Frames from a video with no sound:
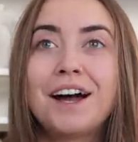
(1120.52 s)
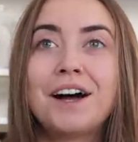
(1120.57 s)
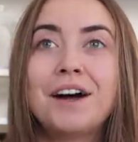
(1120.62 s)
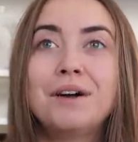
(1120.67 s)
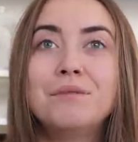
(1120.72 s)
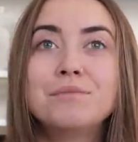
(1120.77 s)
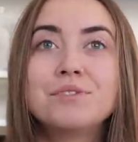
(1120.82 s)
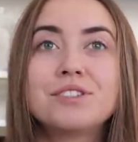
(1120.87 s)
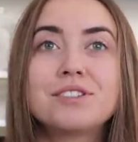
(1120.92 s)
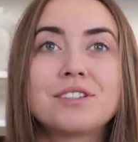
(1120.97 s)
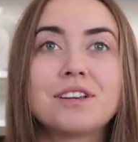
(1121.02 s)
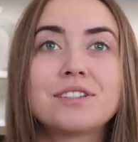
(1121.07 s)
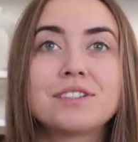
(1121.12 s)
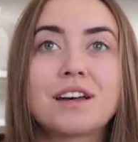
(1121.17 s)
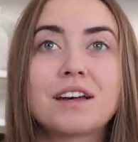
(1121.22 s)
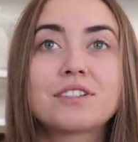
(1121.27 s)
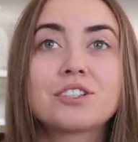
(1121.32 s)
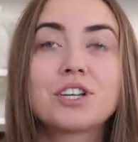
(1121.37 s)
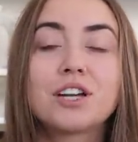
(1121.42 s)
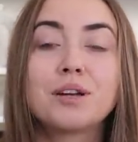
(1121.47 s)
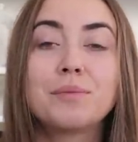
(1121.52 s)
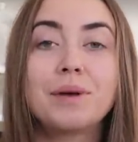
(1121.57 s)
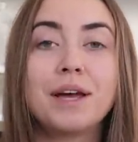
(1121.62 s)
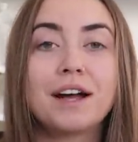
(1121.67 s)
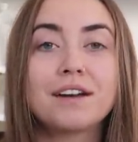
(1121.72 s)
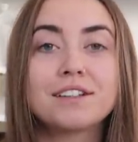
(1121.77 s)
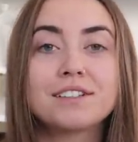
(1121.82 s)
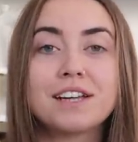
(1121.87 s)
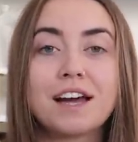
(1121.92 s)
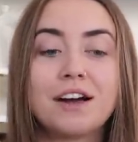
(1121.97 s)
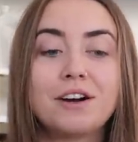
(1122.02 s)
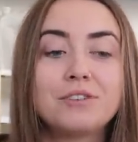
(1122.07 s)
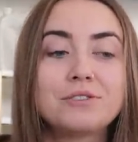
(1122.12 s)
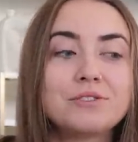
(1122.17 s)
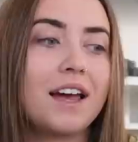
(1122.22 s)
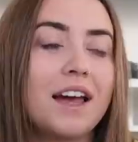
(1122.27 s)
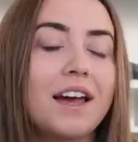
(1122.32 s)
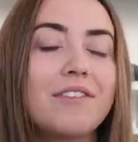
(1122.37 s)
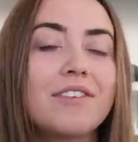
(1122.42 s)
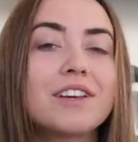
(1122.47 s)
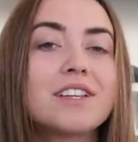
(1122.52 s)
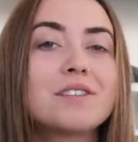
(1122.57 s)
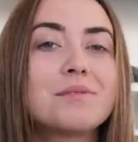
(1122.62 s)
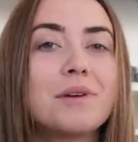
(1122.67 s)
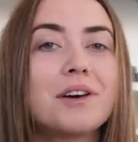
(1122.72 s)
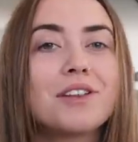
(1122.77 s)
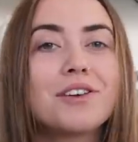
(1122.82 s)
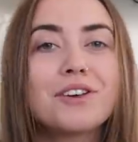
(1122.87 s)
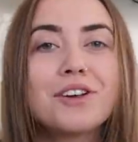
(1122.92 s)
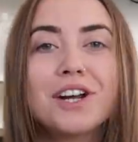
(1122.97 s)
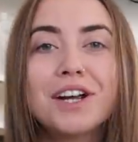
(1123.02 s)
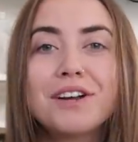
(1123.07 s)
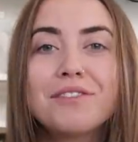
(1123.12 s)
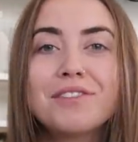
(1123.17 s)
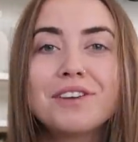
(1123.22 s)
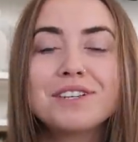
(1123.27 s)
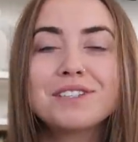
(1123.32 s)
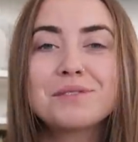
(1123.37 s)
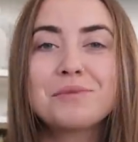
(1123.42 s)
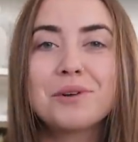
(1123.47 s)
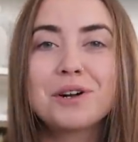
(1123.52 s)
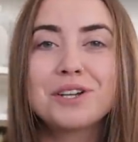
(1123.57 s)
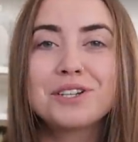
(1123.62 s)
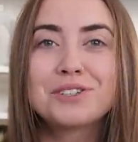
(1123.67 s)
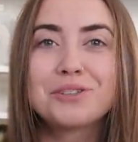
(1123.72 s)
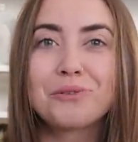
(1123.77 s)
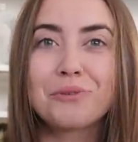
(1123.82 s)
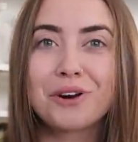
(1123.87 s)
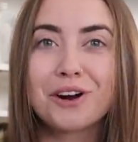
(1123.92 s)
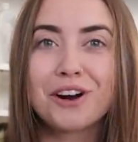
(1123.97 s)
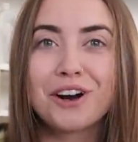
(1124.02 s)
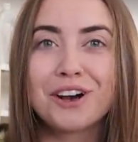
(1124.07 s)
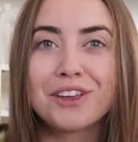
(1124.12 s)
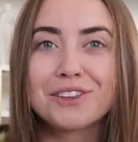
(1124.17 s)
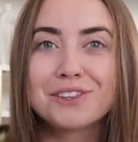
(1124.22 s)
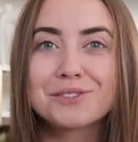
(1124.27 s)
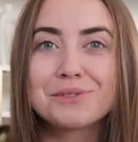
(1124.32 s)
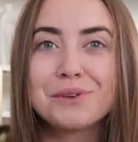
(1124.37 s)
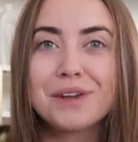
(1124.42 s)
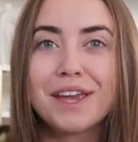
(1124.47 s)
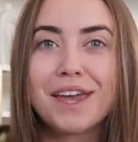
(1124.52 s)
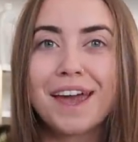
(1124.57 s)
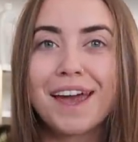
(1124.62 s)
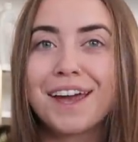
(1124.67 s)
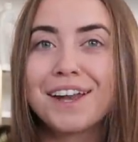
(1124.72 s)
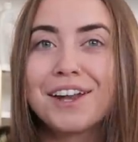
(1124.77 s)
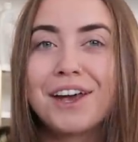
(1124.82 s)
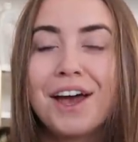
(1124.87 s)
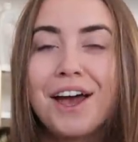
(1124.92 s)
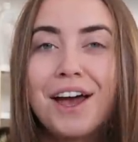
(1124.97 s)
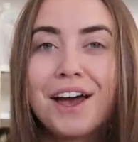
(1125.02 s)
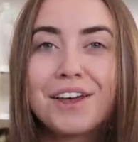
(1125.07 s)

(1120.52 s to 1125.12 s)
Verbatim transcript: Um, Giselle's actually gonna be out of town. I have like some other creative things I'm wanting to work on this weekend.